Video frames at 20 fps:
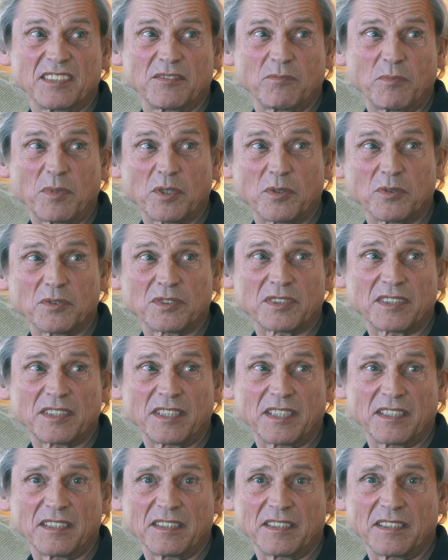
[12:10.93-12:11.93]
It's because
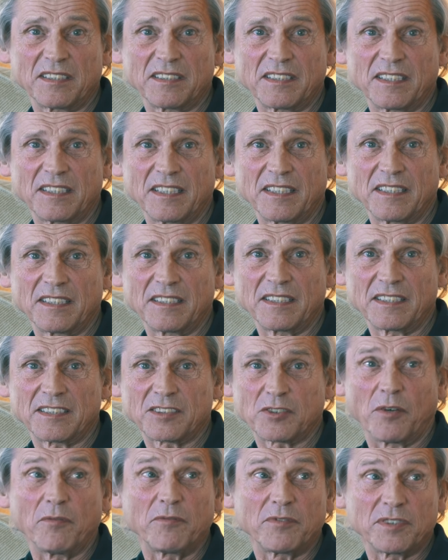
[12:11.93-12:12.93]
the, the,
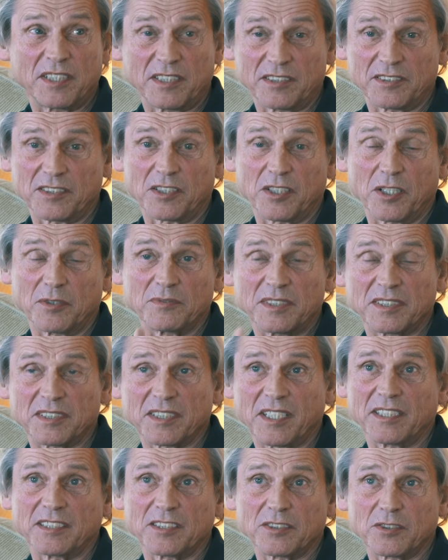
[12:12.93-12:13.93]
it's confidence around
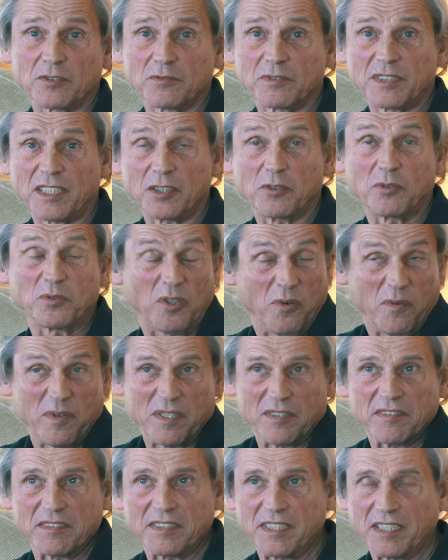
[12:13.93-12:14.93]
these cases, so they don't know
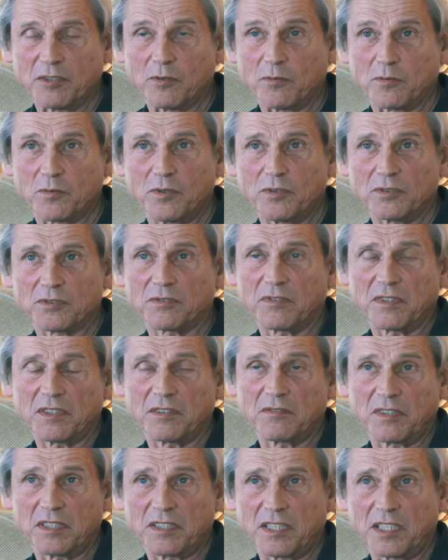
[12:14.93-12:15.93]
everything. Of course, we,
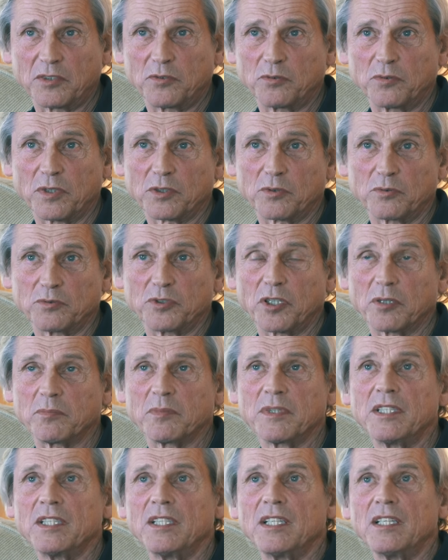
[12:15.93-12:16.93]
they do a good job.